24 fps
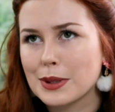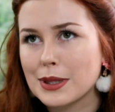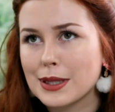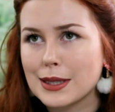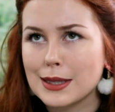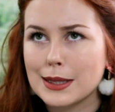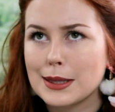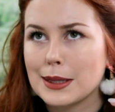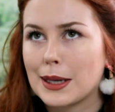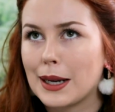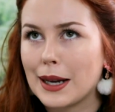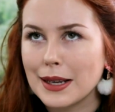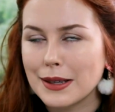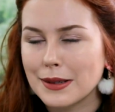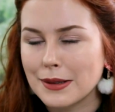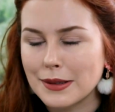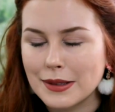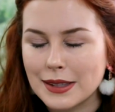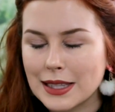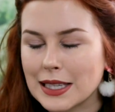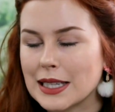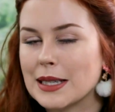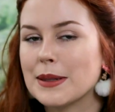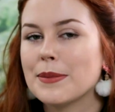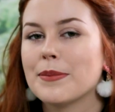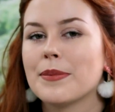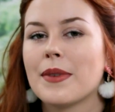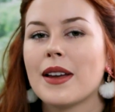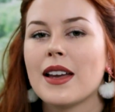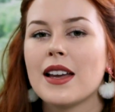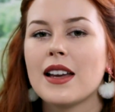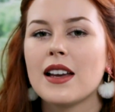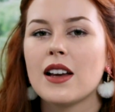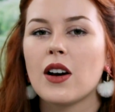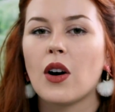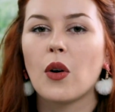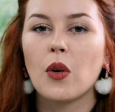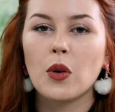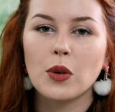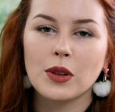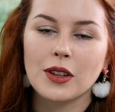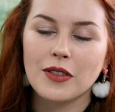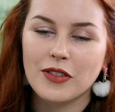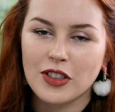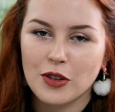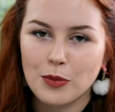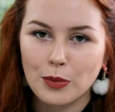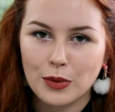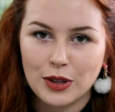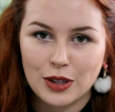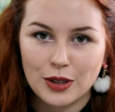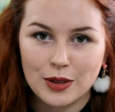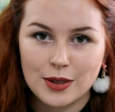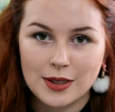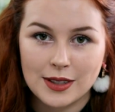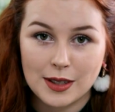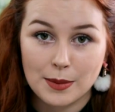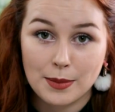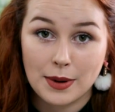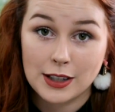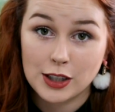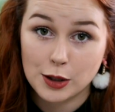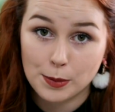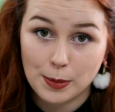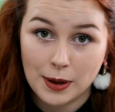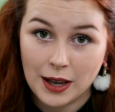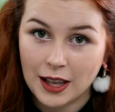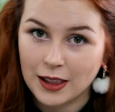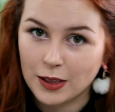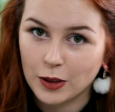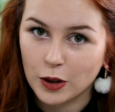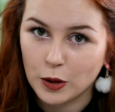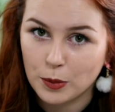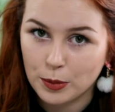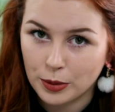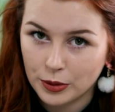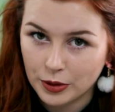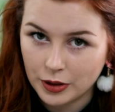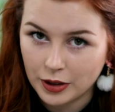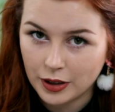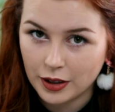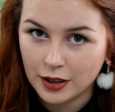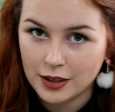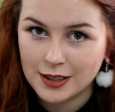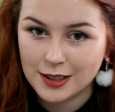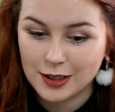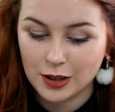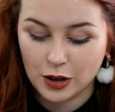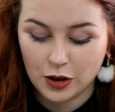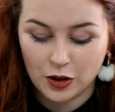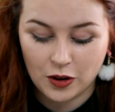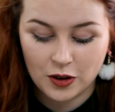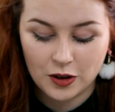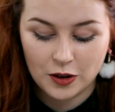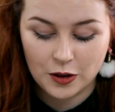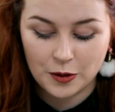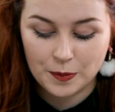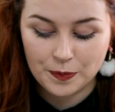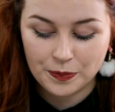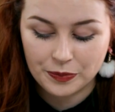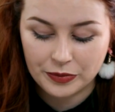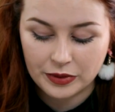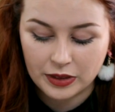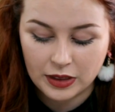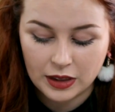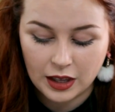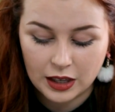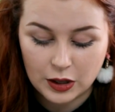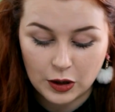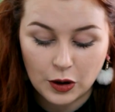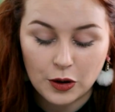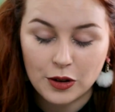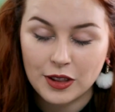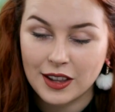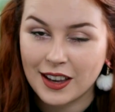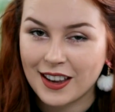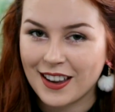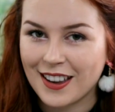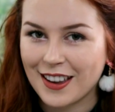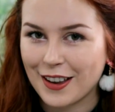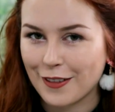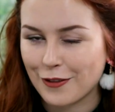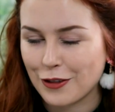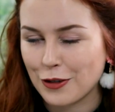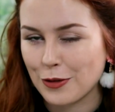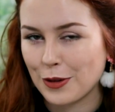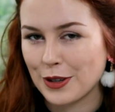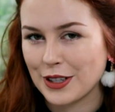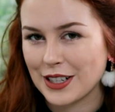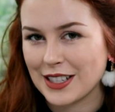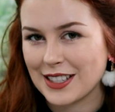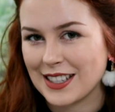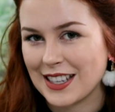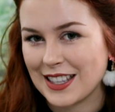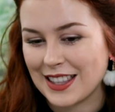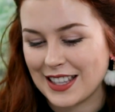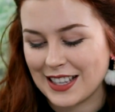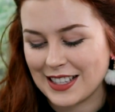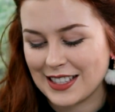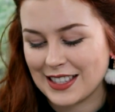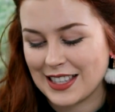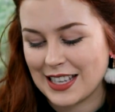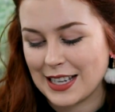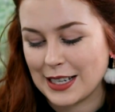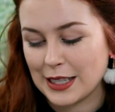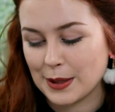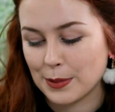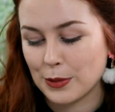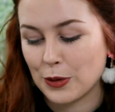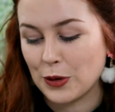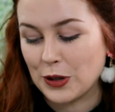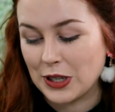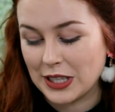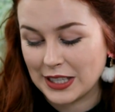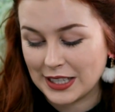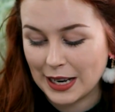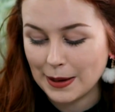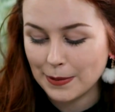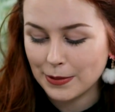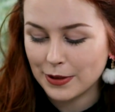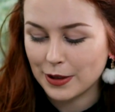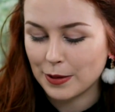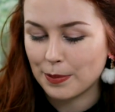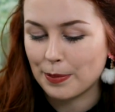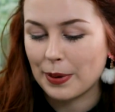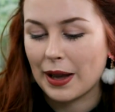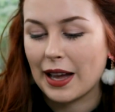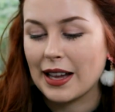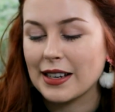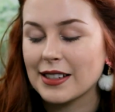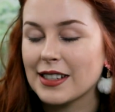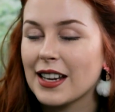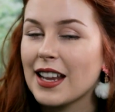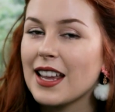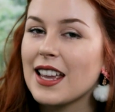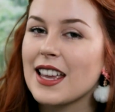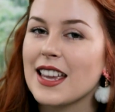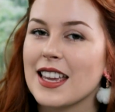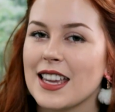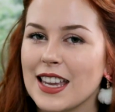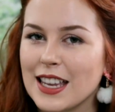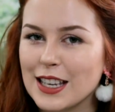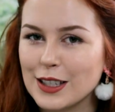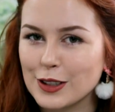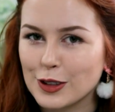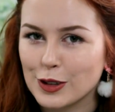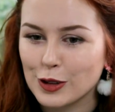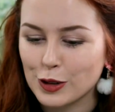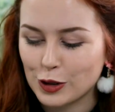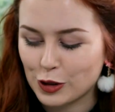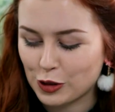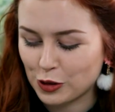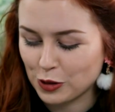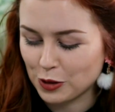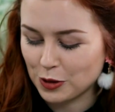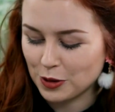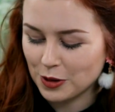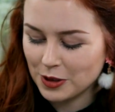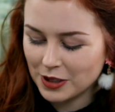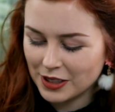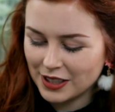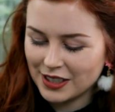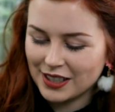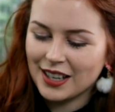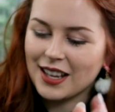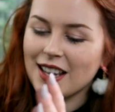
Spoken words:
style them, all of them were used in my Japan lookbook, so go there if you want to see these things more in depth. But in short,